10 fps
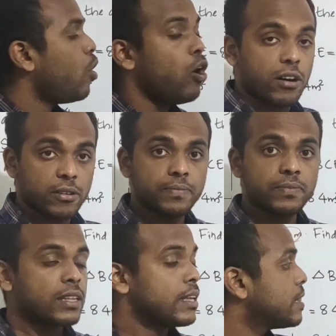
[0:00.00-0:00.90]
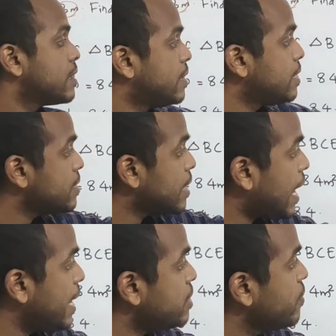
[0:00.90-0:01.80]
or this
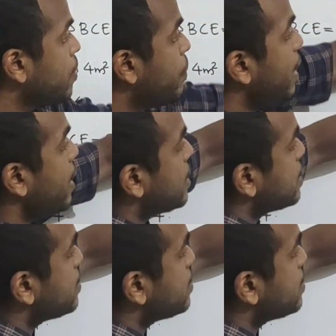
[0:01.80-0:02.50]
height will be